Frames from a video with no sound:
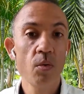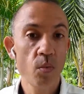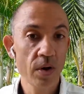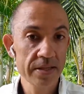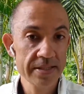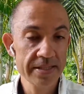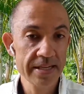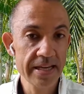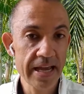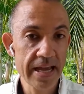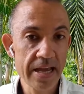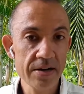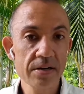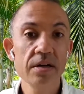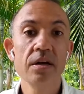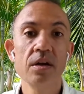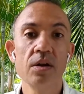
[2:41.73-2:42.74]
Once
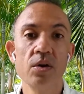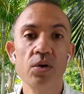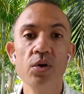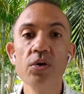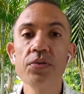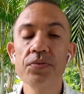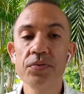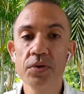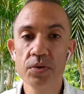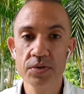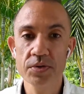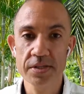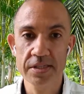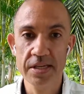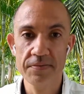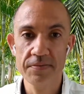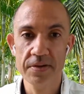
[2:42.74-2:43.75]
again, look through your
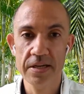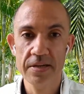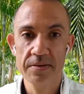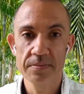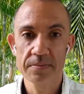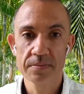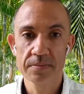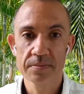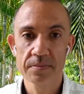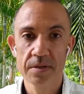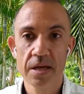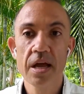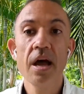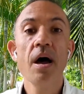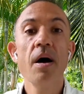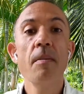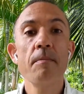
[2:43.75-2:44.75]
CV,
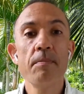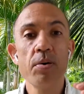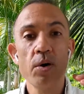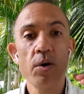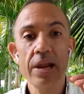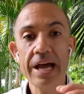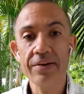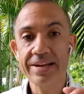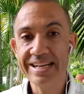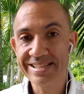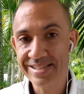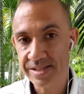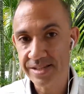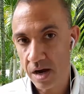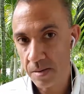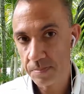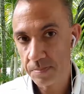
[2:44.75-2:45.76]
pull out
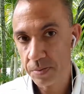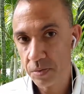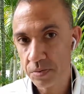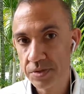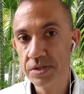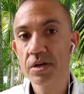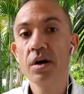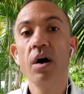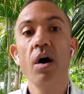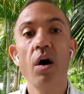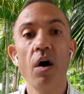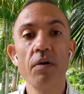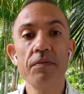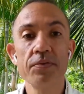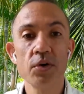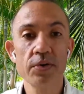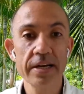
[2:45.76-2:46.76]
examples
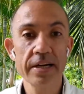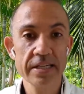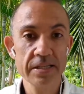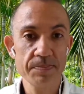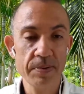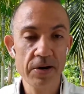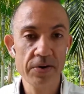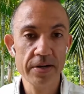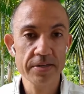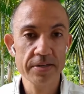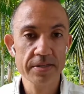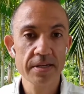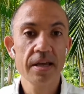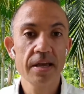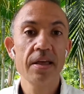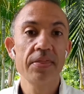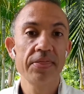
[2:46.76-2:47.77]
of your
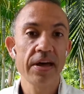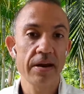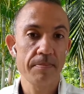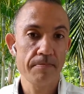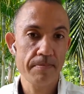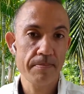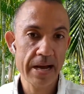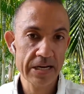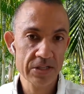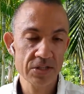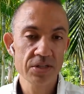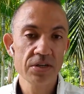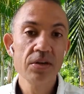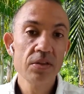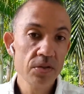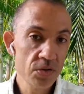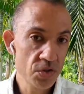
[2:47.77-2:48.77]
experience that match
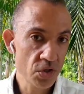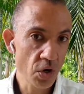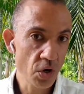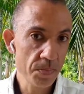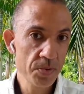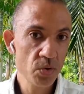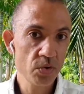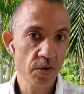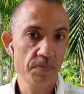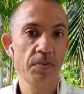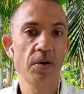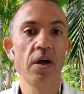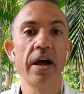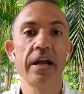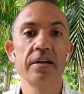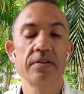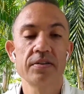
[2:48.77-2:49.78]
the job you're
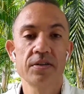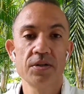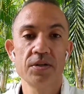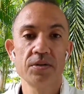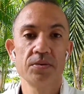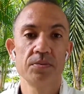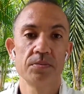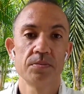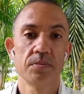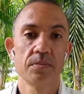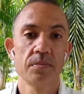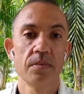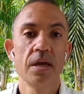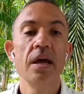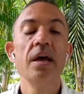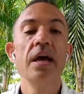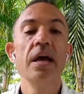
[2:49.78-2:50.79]
applying to.
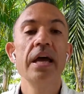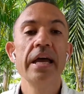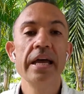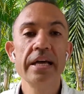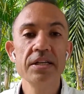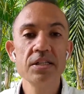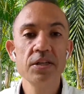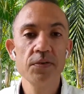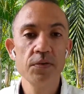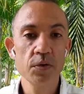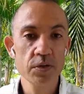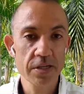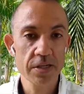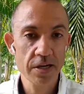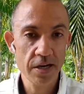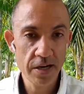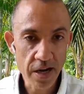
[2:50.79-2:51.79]

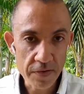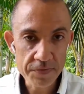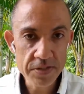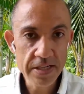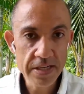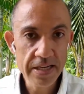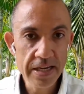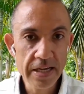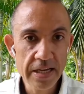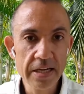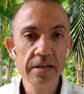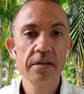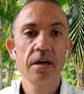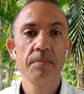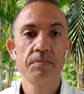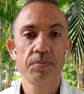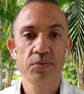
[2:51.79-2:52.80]
Interviewers love to hear
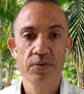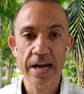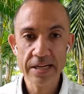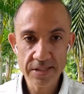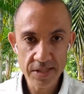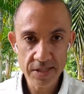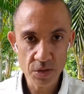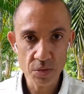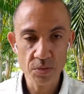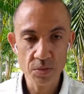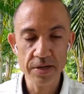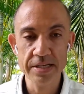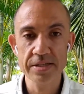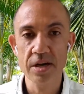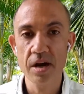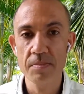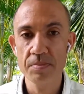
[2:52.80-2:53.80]
practical
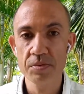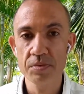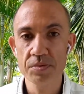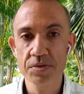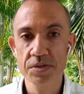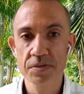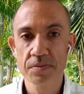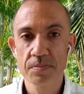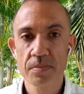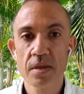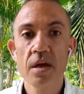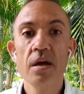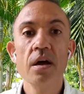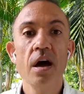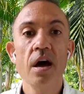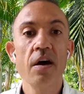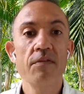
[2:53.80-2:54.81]
examples
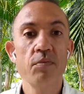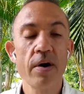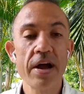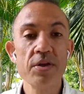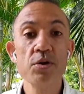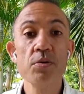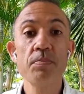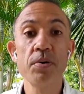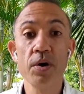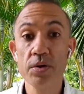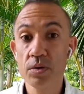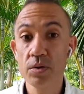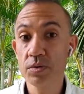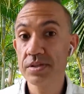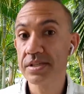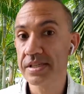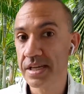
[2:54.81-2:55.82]
of where you put
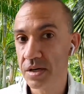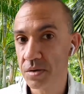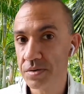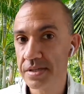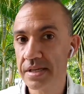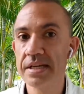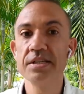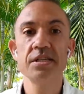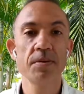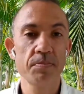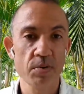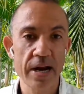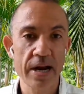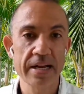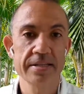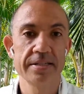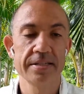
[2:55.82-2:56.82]
your skills into
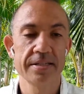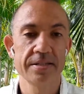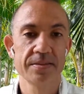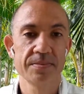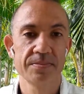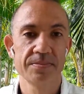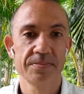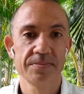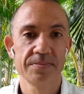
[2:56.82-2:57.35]
practice.